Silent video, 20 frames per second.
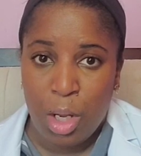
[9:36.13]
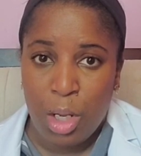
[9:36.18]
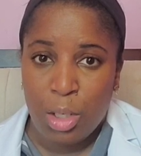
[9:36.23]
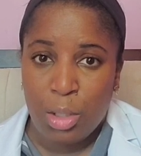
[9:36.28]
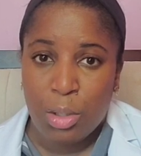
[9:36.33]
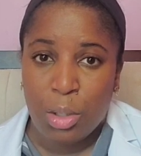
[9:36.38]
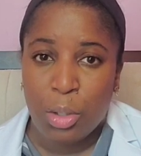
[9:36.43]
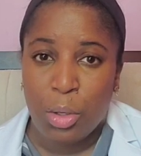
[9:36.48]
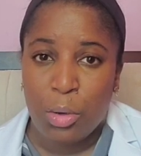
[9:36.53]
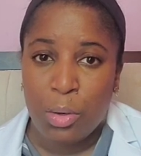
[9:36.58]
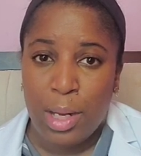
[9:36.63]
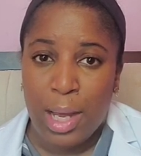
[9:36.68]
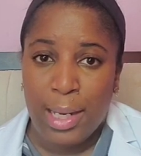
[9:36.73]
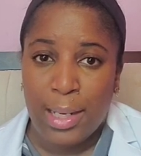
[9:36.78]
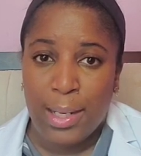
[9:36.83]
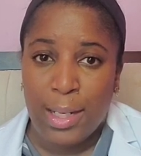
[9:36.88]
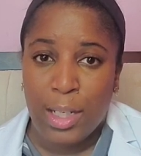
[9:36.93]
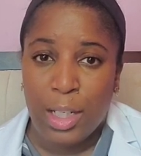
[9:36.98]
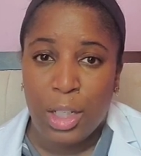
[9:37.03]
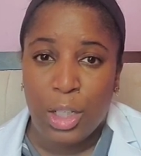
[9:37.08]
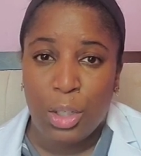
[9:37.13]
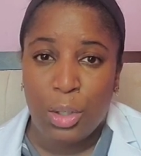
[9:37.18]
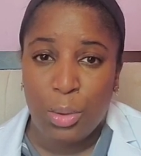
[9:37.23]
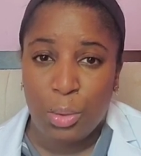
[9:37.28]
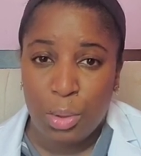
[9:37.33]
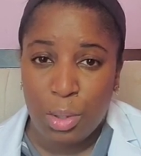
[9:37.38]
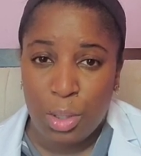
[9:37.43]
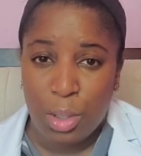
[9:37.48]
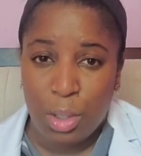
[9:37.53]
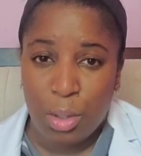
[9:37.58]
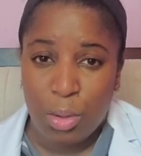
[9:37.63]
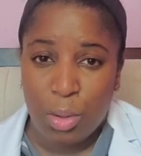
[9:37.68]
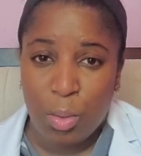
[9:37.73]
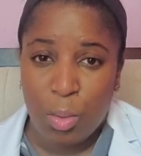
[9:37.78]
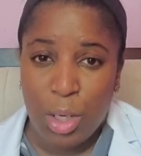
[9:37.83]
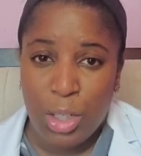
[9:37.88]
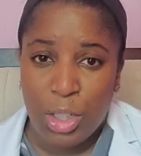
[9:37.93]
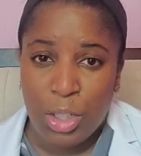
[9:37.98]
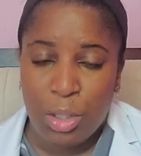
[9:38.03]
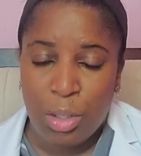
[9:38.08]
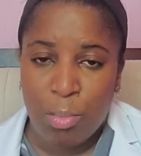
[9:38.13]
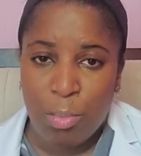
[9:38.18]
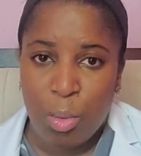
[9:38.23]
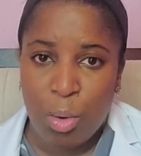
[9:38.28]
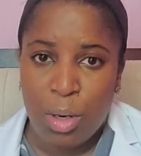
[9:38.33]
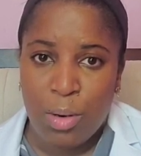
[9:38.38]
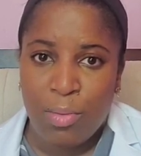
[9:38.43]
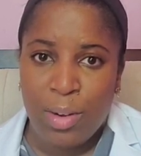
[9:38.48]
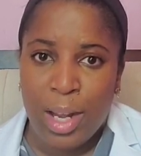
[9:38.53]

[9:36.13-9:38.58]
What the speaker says: so you're not getting used to those questions on Board